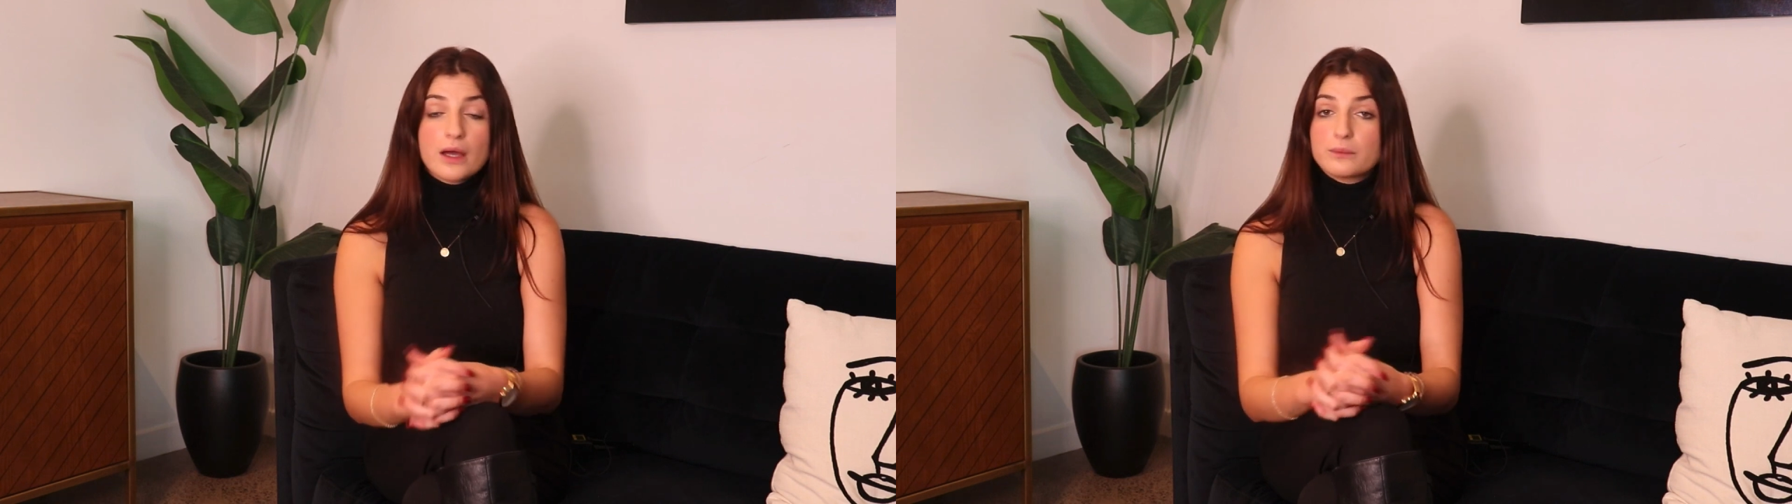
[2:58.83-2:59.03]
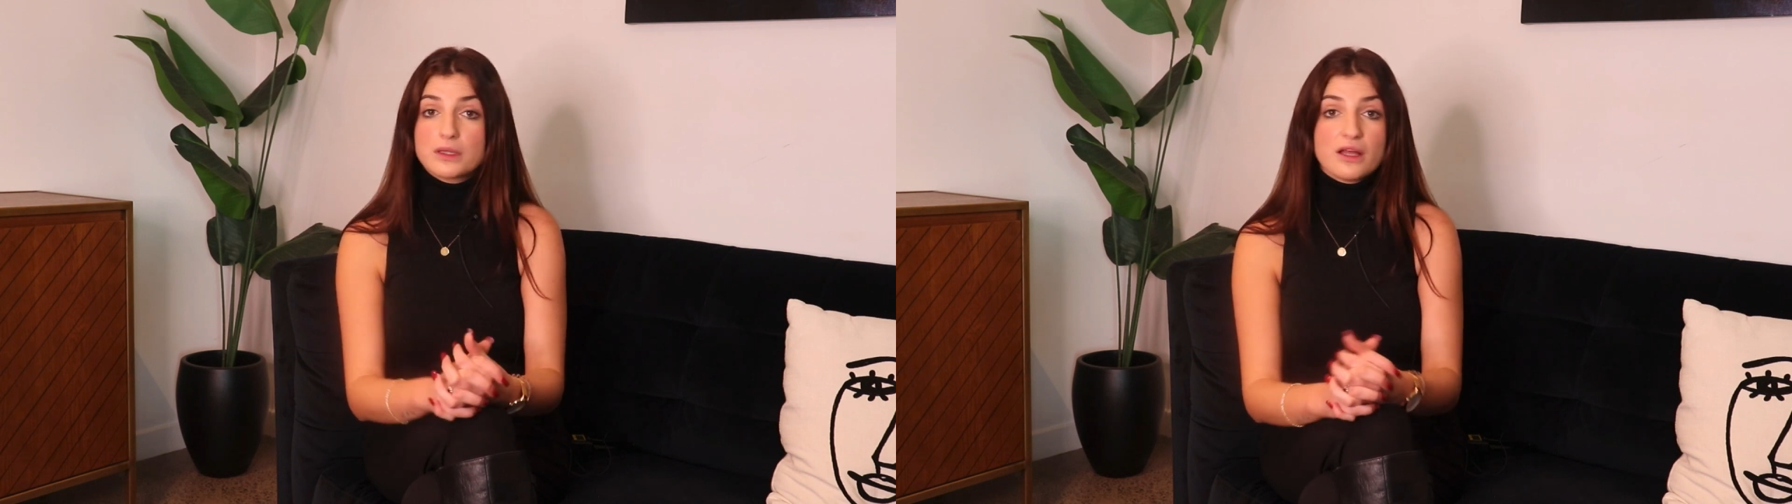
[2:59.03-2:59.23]

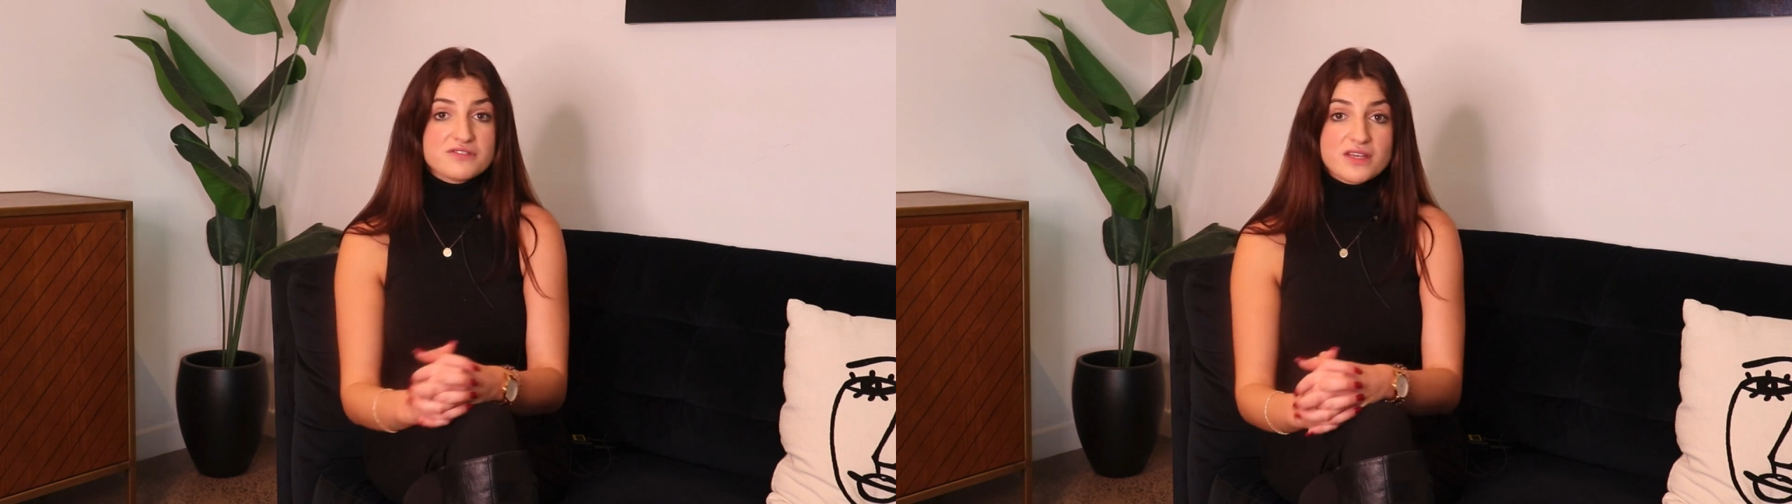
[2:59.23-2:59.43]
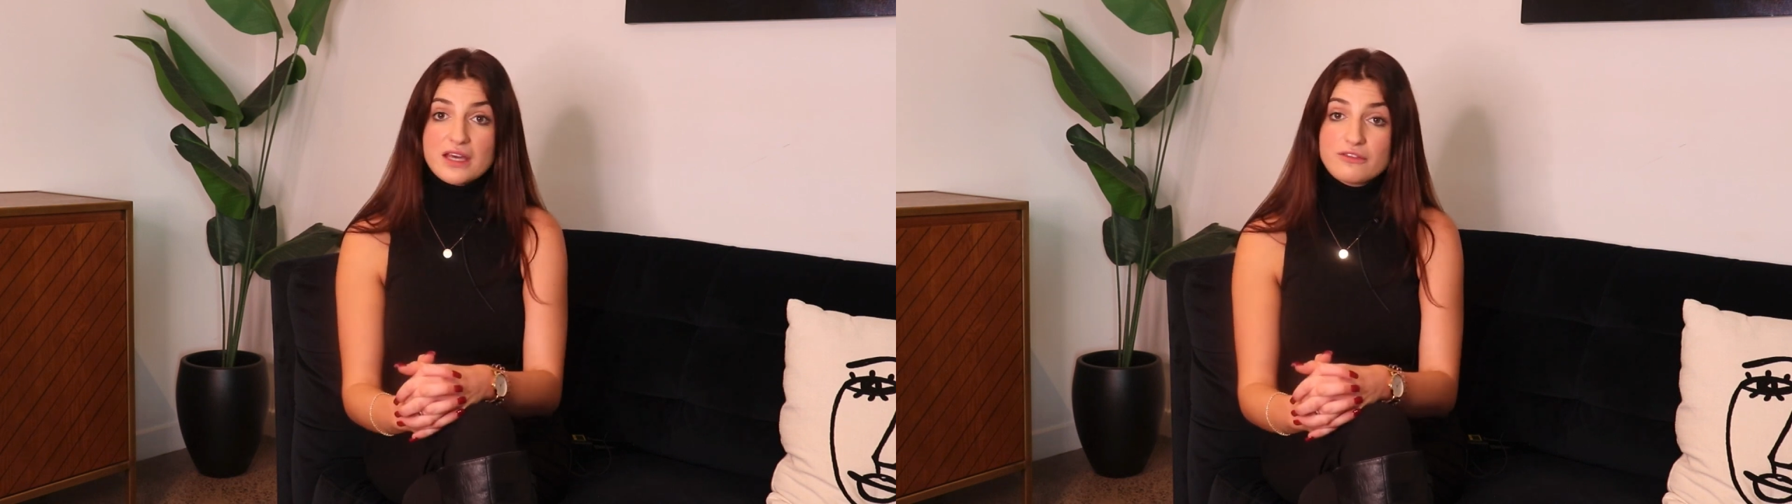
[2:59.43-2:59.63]
I would
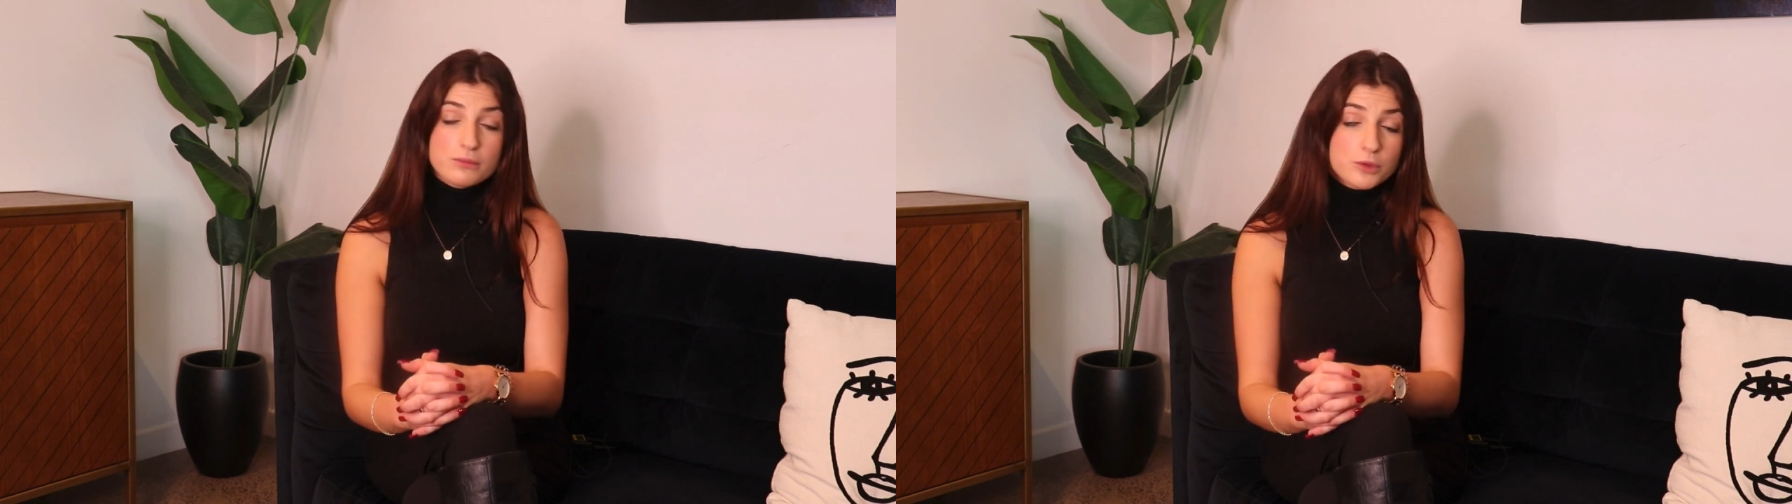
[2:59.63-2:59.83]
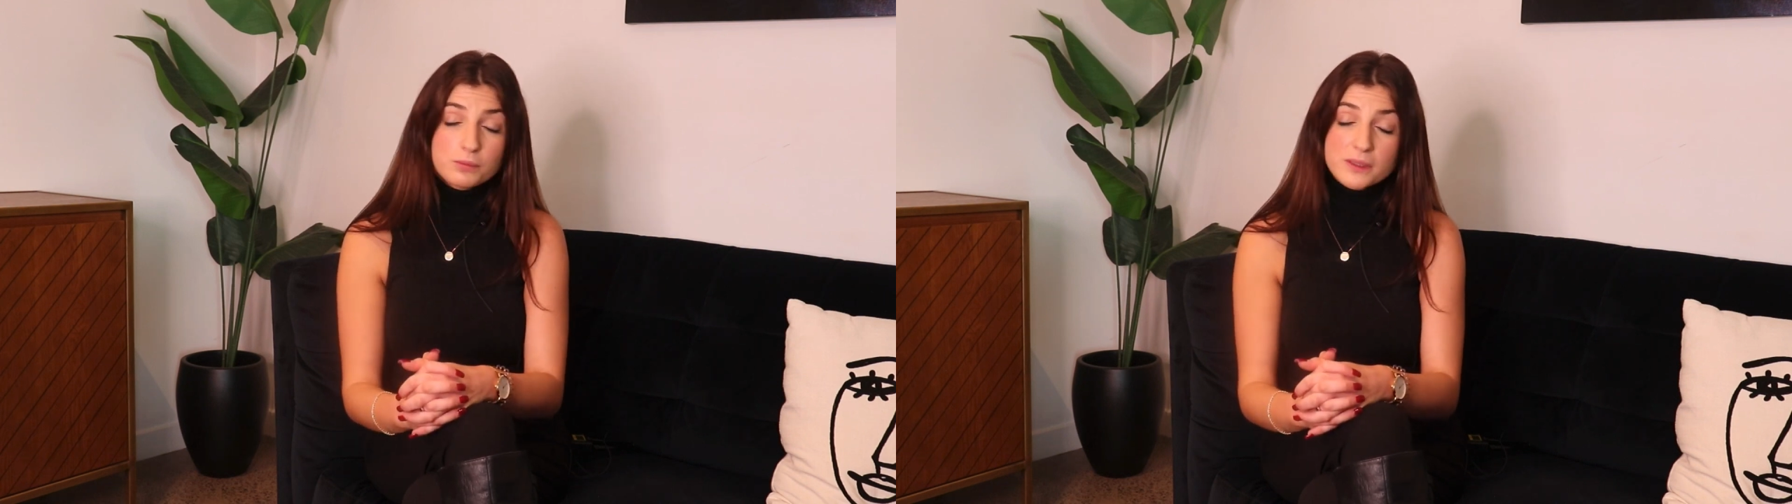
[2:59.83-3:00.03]
love to hear from you.